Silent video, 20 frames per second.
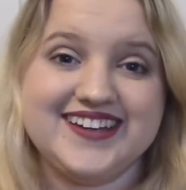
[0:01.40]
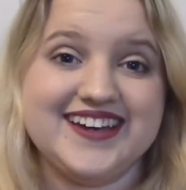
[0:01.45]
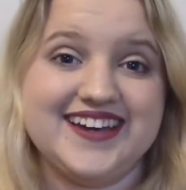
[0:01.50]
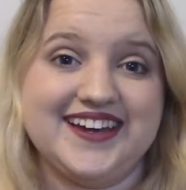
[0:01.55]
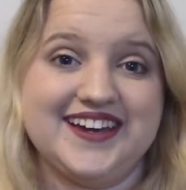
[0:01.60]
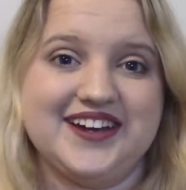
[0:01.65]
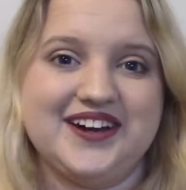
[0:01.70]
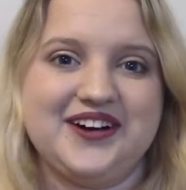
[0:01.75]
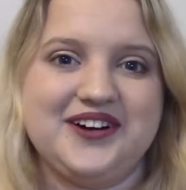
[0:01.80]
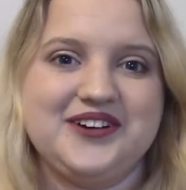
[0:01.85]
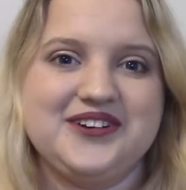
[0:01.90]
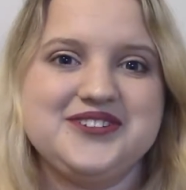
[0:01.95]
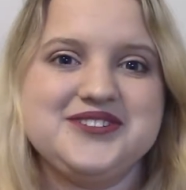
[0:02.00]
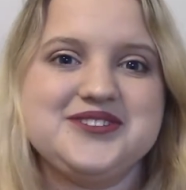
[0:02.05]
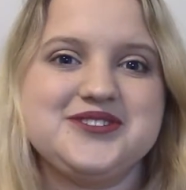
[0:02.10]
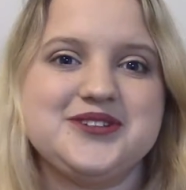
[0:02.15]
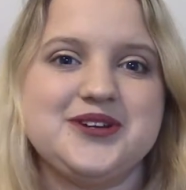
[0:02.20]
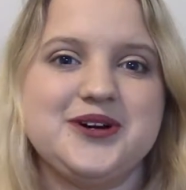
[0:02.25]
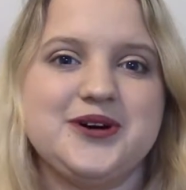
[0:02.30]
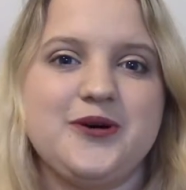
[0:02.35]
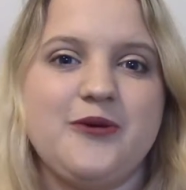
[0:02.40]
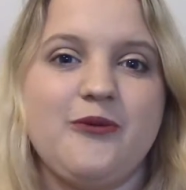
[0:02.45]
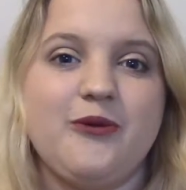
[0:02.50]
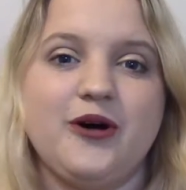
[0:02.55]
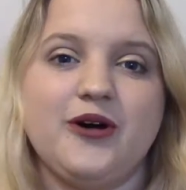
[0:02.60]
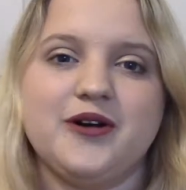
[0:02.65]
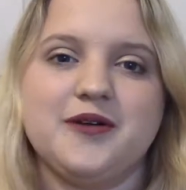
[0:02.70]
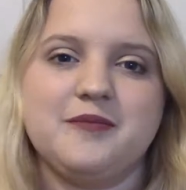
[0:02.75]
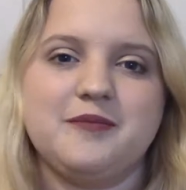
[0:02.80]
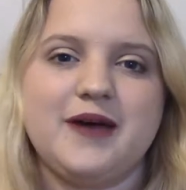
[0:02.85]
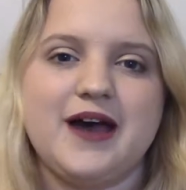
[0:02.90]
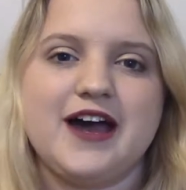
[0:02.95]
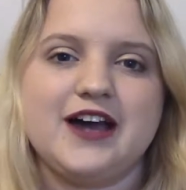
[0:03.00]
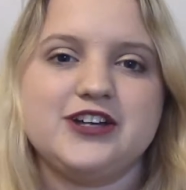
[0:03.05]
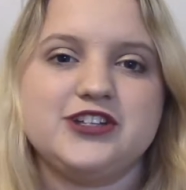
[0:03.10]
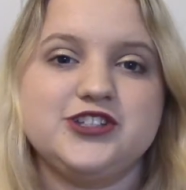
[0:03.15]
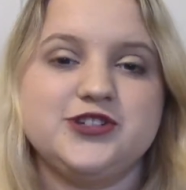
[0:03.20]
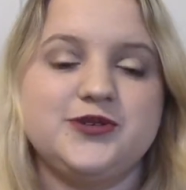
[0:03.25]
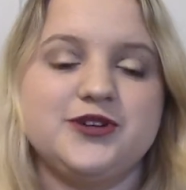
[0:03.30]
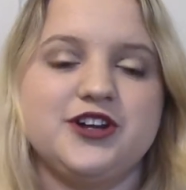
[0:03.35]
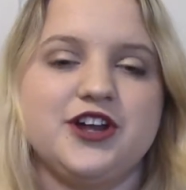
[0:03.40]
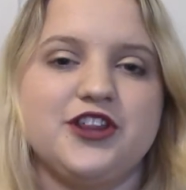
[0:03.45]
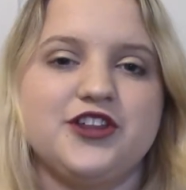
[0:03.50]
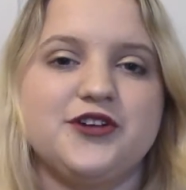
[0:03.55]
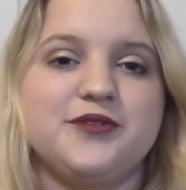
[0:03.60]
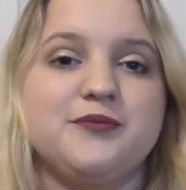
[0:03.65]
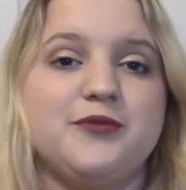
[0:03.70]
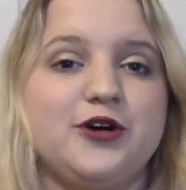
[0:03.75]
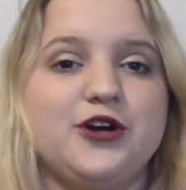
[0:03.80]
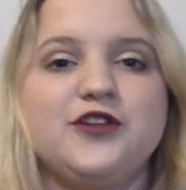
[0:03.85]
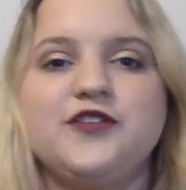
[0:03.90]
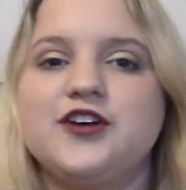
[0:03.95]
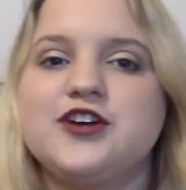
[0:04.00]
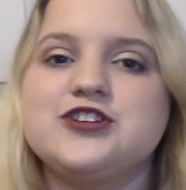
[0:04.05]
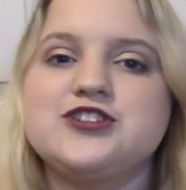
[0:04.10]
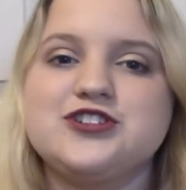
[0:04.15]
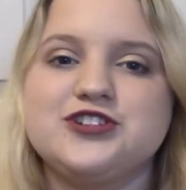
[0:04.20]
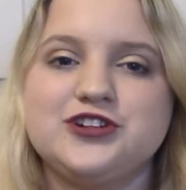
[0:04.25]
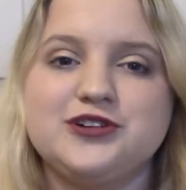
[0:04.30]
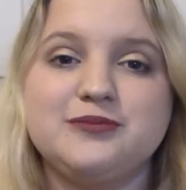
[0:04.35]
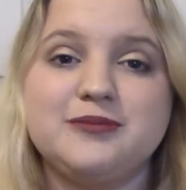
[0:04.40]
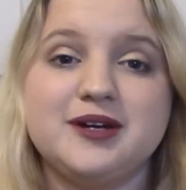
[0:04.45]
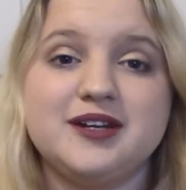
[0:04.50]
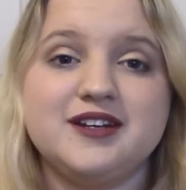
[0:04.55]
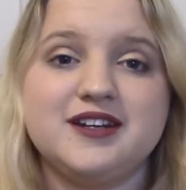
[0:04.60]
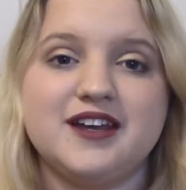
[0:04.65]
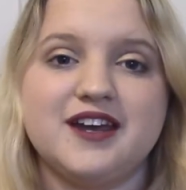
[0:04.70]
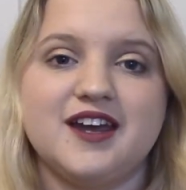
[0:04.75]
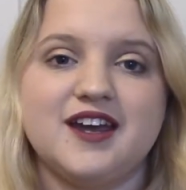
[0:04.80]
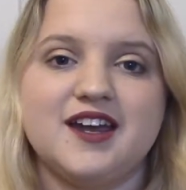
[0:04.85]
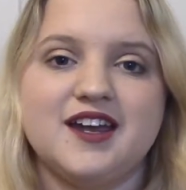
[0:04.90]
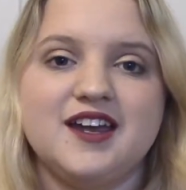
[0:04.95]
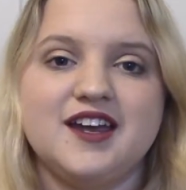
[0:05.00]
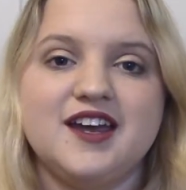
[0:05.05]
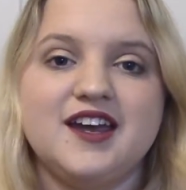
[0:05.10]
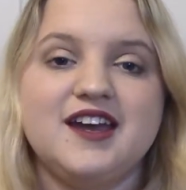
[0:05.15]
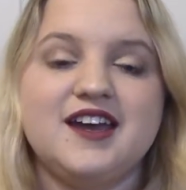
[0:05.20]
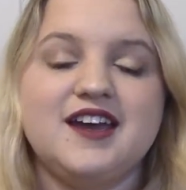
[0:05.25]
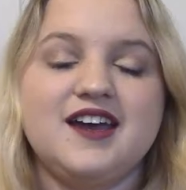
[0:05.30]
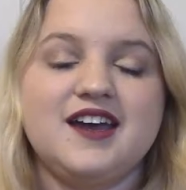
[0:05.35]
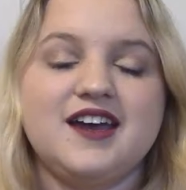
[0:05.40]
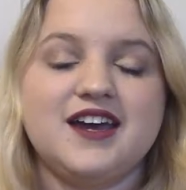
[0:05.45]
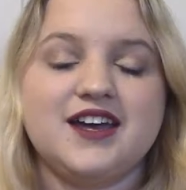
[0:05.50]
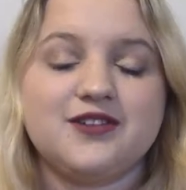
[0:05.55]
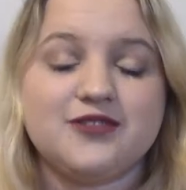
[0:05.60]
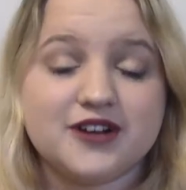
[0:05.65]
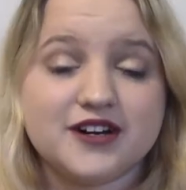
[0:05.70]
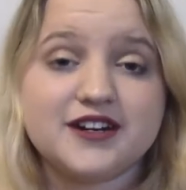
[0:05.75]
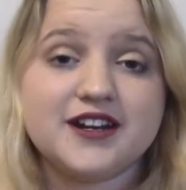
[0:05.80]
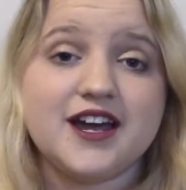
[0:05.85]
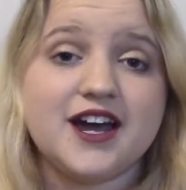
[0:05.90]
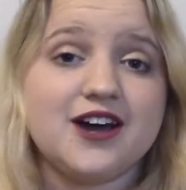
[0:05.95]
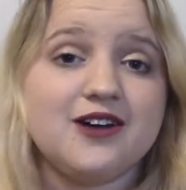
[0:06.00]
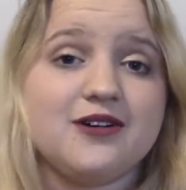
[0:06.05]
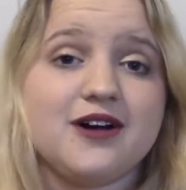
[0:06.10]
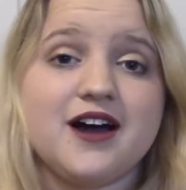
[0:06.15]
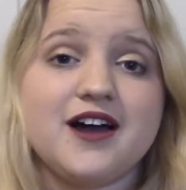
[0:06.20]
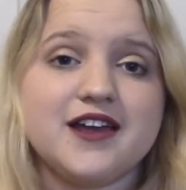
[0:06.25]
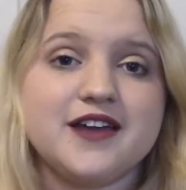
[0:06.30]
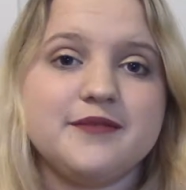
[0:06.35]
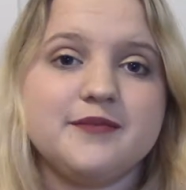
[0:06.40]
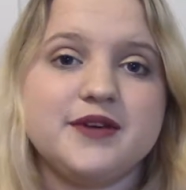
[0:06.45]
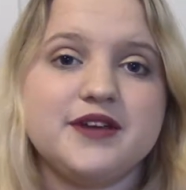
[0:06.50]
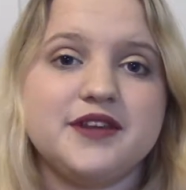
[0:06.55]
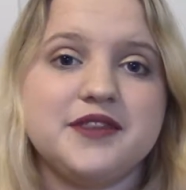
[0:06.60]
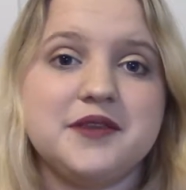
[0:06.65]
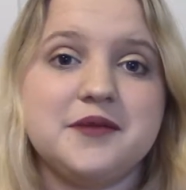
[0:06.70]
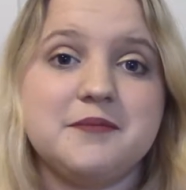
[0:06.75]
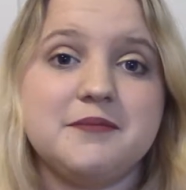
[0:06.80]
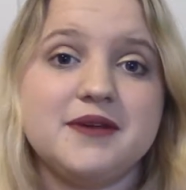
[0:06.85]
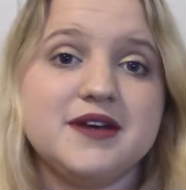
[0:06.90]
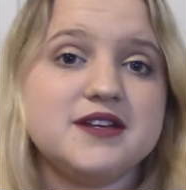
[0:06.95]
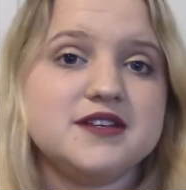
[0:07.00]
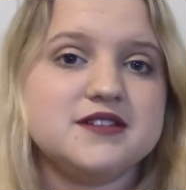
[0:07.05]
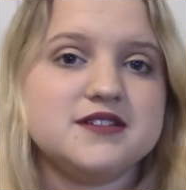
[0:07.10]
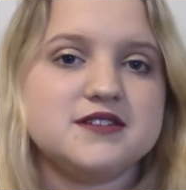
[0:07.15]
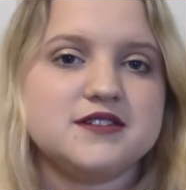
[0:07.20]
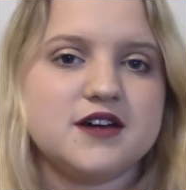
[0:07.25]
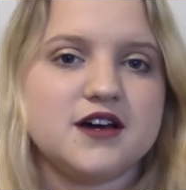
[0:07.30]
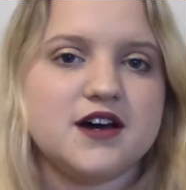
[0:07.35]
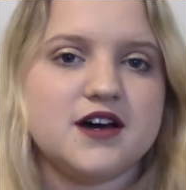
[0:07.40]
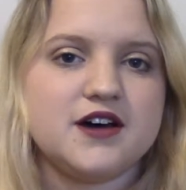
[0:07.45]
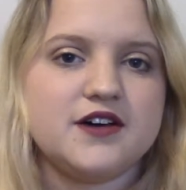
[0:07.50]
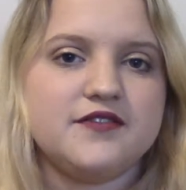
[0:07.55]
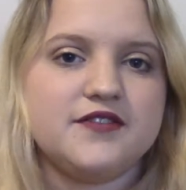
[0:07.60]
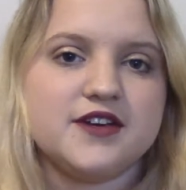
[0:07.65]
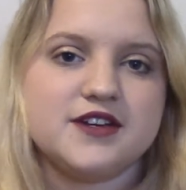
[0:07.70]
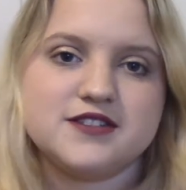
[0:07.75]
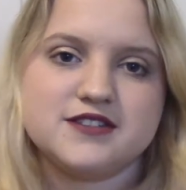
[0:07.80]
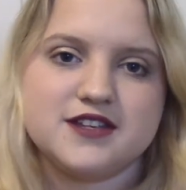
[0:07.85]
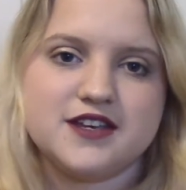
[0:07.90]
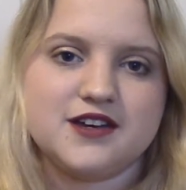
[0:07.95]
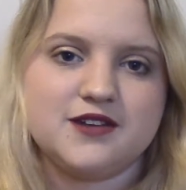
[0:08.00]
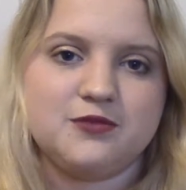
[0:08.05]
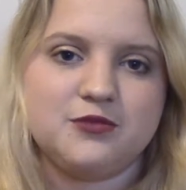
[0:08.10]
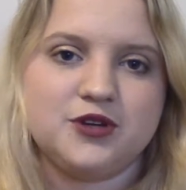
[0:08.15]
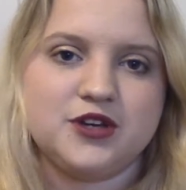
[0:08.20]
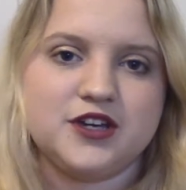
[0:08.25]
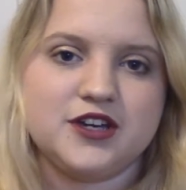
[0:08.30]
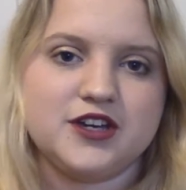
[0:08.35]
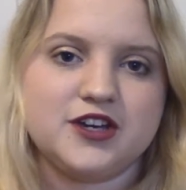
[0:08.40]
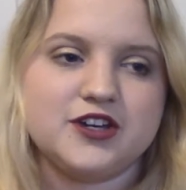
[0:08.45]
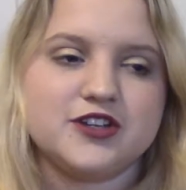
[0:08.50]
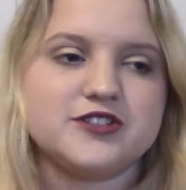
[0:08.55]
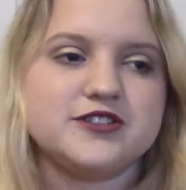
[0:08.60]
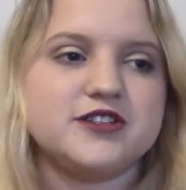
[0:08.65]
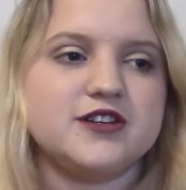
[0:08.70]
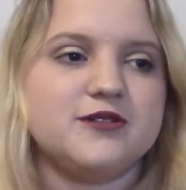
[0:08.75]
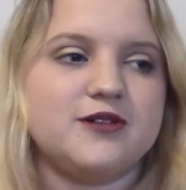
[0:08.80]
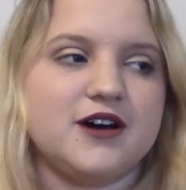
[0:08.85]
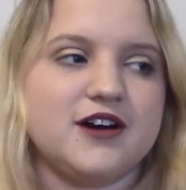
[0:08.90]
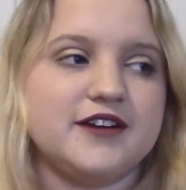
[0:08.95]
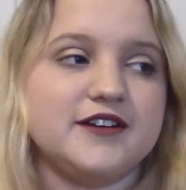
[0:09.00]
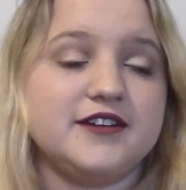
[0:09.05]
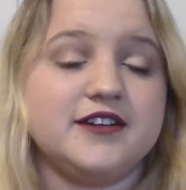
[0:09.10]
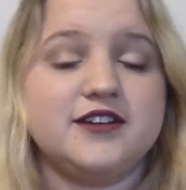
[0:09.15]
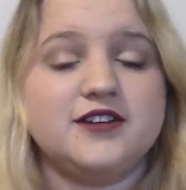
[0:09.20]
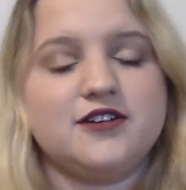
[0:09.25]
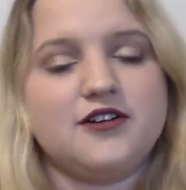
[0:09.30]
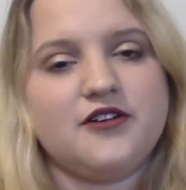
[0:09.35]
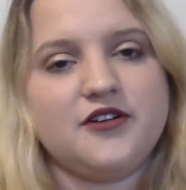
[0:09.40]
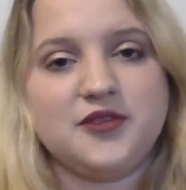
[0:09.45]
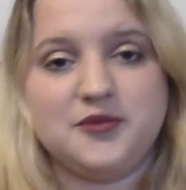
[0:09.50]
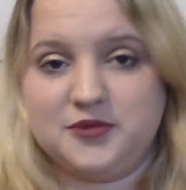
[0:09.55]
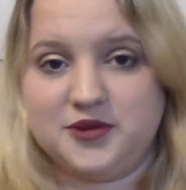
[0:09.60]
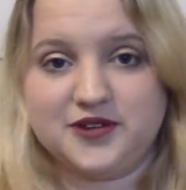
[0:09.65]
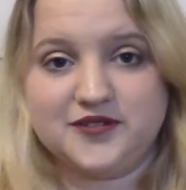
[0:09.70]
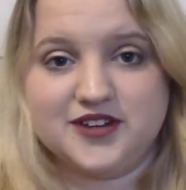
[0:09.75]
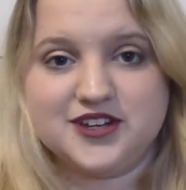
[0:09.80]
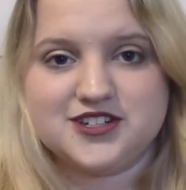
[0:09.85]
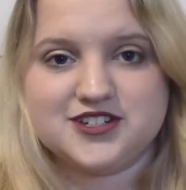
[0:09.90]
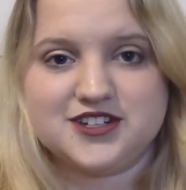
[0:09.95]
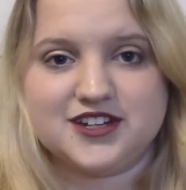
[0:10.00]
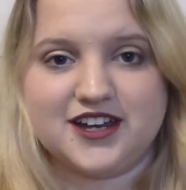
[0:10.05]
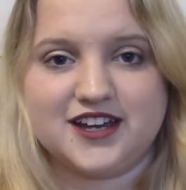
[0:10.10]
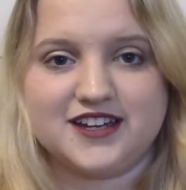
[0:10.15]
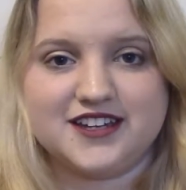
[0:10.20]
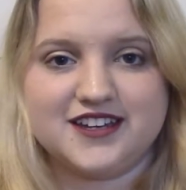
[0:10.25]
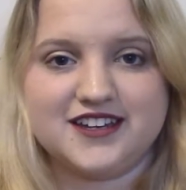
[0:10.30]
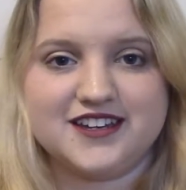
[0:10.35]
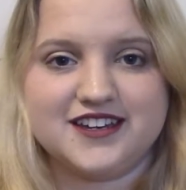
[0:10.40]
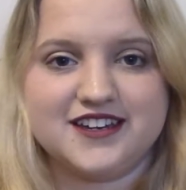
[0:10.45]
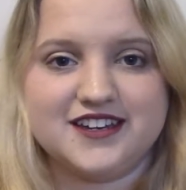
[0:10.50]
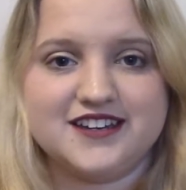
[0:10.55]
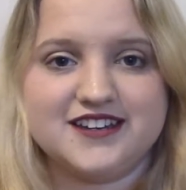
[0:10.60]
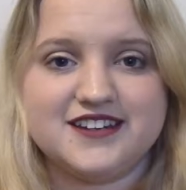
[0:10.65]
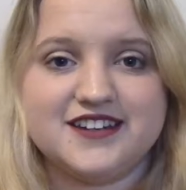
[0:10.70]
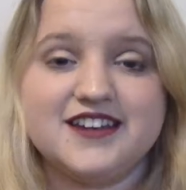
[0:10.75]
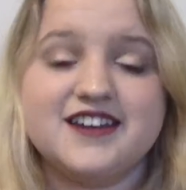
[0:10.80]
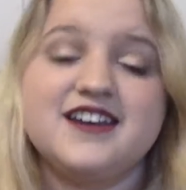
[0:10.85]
Hey y'all, so welcome back to another Motivational Monday. And right now I am in the midst of exam week, so I need all the motivation I can get.